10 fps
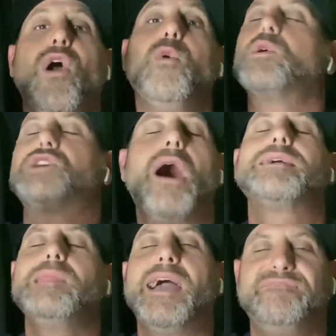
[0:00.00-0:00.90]
we're
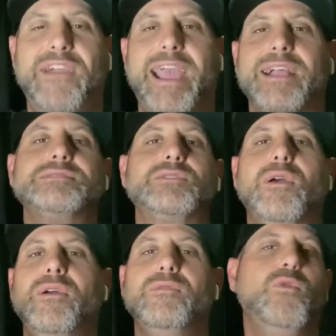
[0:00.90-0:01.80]
talking like fans.
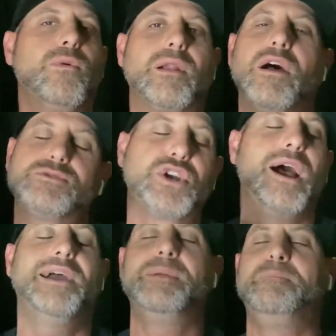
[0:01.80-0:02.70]
We're not
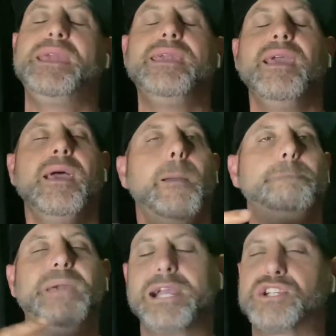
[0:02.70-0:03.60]
trying to be
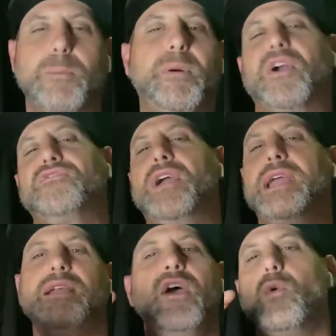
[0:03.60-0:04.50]
picture
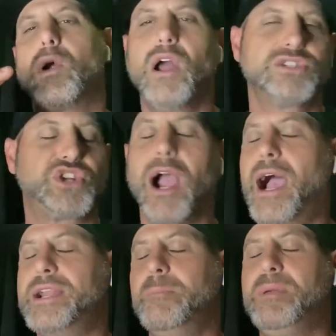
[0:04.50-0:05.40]
perfect. We're not
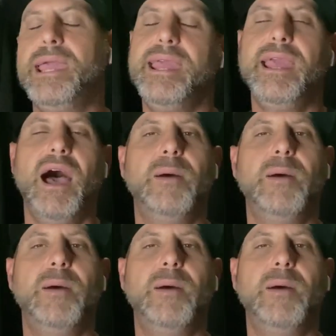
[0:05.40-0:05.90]
trying to be